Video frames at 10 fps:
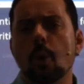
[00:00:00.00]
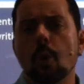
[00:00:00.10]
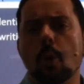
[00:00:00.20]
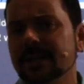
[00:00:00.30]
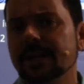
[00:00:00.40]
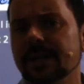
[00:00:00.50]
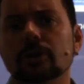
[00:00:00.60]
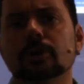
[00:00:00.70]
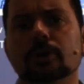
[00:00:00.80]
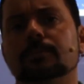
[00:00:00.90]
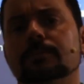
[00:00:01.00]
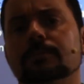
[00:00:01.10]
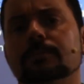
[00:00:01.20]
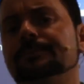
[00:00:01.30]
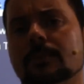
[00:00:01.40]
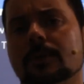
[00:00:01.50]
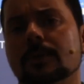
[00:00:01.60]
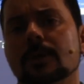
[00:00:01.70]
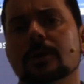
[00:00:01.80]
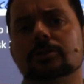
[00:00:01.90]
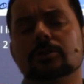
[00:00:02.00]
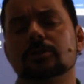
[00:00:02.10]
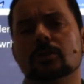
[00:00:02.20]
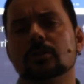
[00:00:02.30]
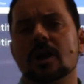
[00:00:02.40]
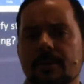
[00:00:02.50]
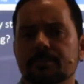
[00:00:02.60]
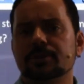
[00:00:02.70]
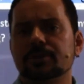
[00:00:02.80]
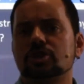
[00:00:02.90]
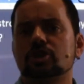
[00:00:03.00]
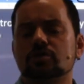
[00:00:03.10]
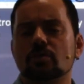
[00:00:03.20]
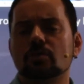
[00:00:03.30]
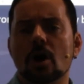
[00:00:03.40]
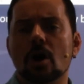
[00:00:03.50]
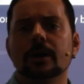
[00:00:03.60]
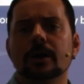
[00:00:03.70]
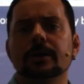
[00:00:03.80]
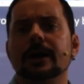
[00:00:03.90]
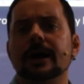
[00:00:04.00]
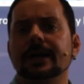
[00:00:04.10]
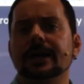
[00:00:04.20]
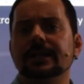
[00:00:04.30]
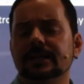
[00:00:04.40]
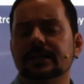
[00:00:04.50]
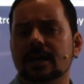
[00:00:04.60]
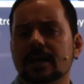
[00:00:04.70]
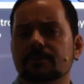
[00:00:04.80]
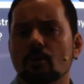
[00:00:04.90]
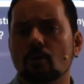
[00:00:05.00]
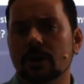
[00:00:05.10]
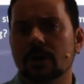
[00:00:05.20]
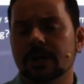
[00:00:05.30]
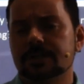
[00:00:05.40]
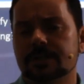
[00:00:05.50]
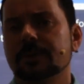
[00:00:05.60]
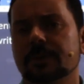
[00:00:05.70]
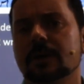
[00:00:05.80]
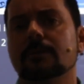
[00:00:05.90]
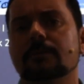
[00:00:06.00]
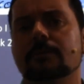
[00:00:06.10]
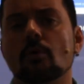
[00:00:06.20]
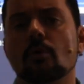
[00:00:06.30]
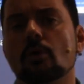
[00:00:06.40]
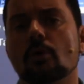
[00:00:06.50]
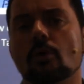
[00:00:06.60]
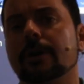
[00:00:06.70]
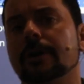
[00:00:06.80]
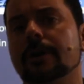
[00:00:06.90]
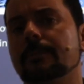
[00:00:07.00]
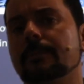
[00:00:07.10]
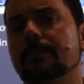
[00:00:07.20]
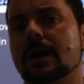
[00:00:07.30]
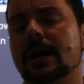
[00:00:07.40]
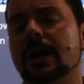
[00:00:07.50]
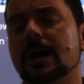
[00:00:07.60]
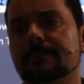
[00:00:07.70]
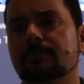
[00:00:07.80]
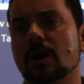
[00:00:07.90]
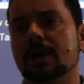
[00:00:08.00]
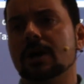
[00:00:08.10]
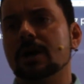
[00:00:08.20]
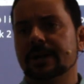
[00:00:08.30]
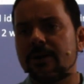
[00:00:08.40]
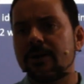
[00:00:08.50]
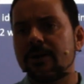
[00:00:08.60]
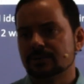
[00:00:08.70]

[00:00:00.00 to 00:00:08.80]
can I do to come up with strong ideas and points for my body paragraphs? What